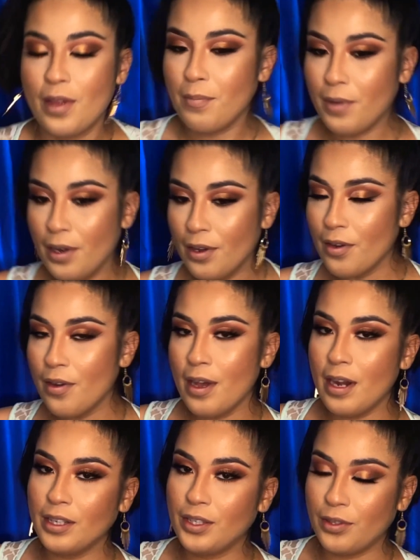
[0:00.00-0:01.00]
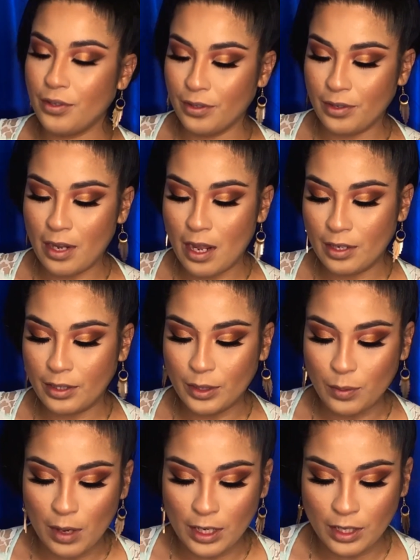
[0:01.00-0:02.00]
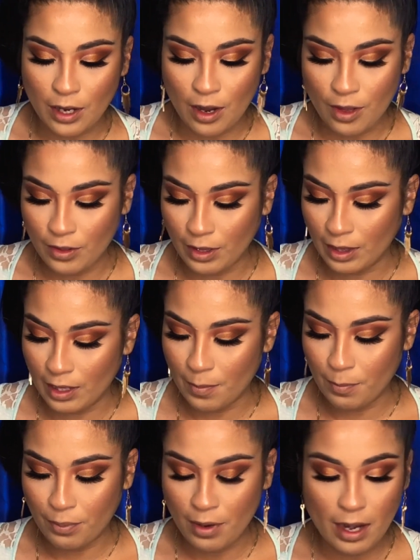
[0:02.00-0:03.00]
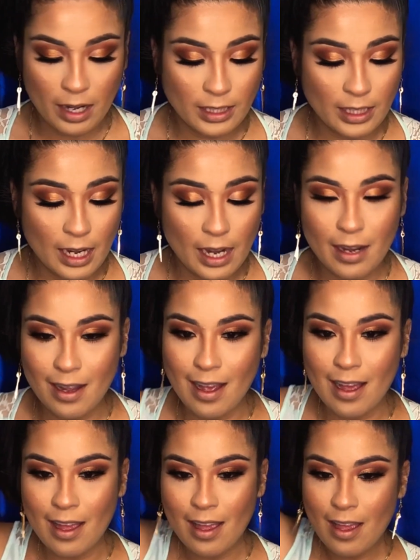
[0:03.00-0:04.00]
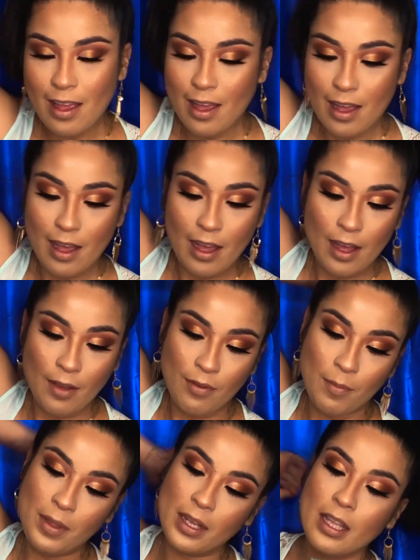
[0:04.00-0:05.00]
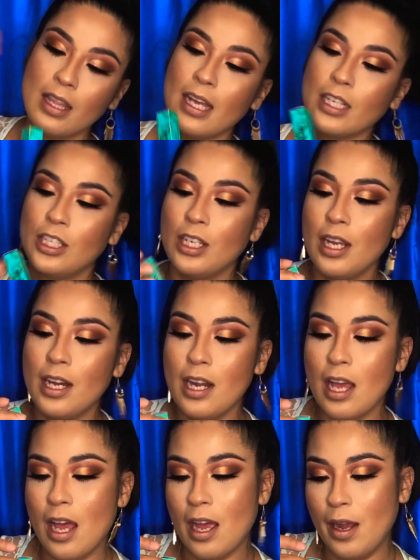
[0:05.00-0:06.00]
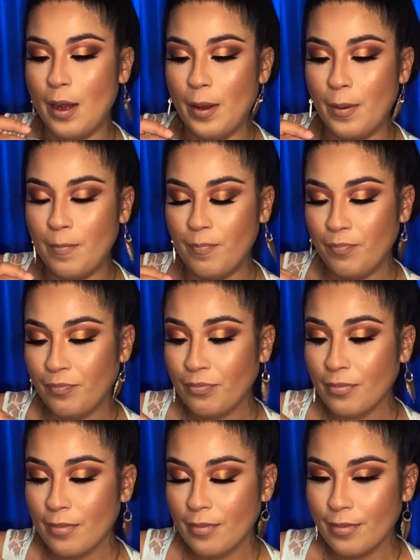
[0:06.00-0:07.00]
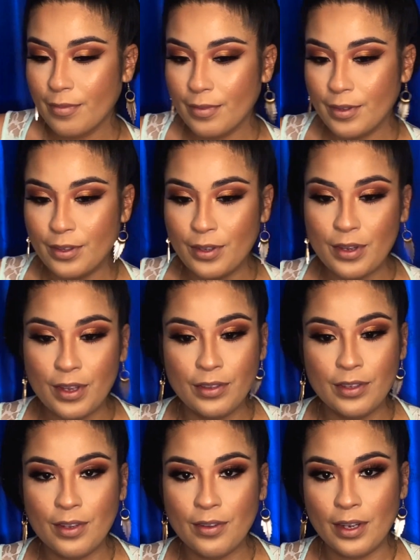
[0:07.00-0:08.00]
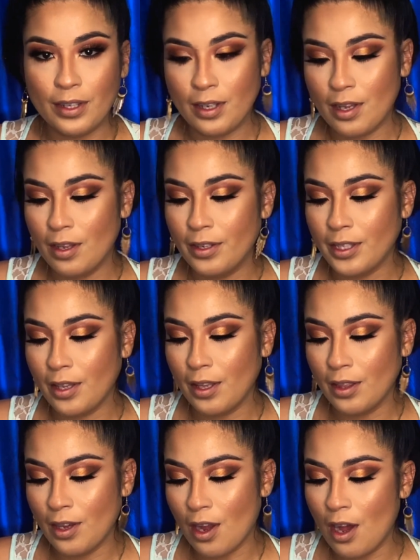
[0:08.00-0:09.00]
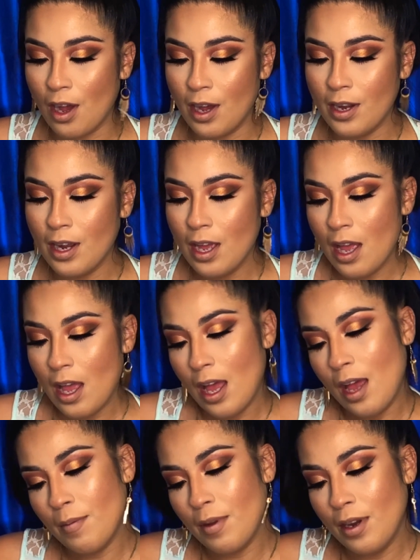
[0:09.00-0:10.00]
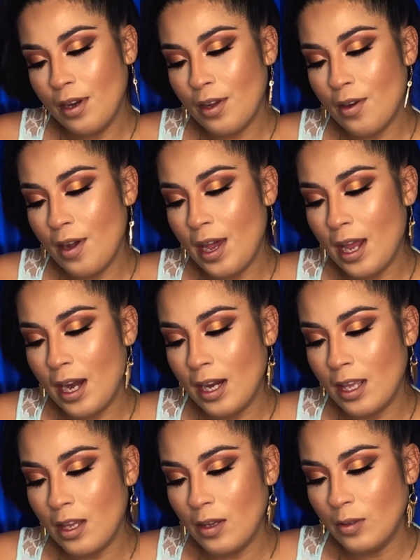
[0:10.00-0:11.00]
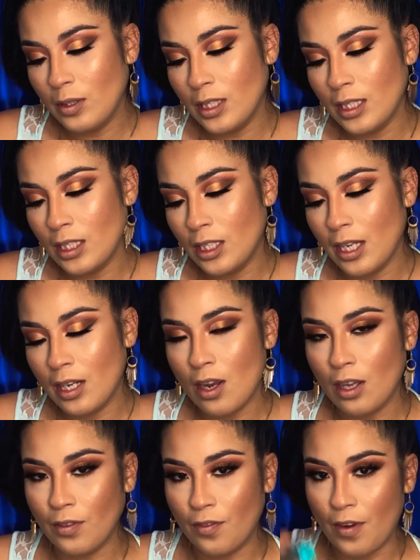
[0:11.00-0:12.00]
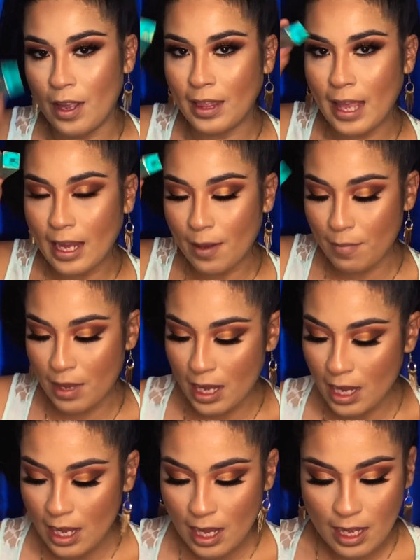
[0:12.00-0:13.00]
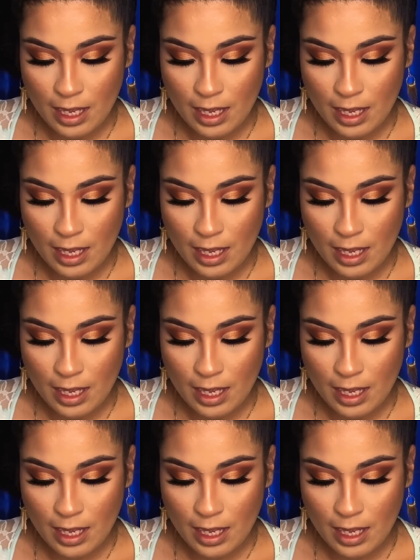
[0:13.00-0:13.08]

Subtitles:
I'm gonna go ahead and swatch all the lip products that I got from the collection, so you can see a lot of the colors how they look on. I'm gonna go ahead and use this shade called Friend Like Me,